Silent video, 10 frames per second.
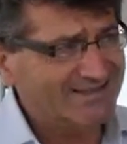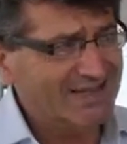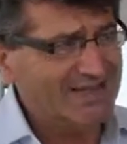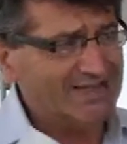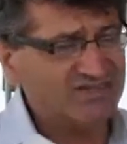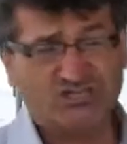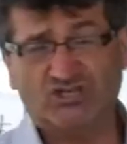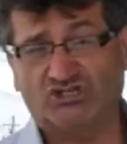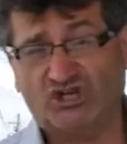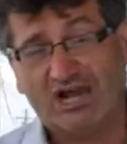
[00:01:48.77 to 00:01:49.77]

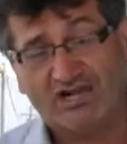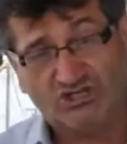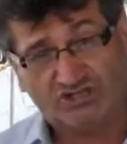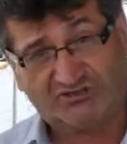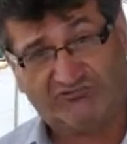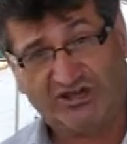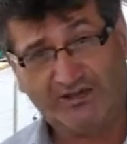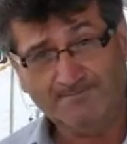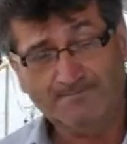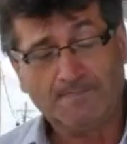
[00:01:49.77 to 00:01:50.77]

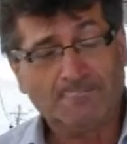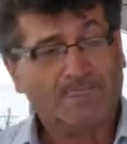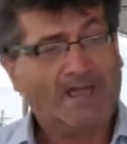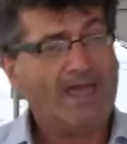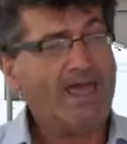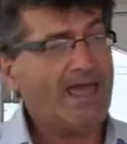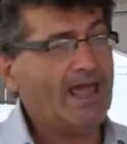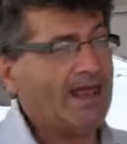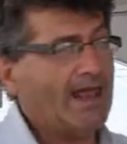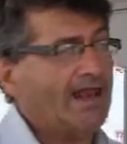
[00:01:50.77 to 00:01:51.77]
thisisaustralia.tv,
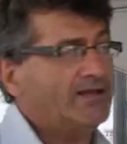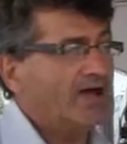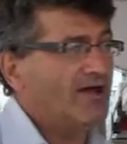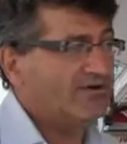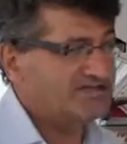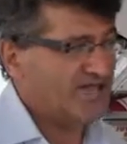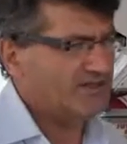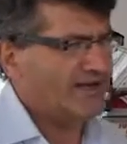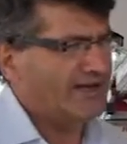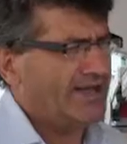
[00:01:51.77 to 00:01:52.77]
and what's the
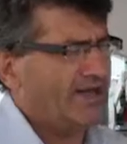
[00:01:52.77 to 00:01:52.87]
other one?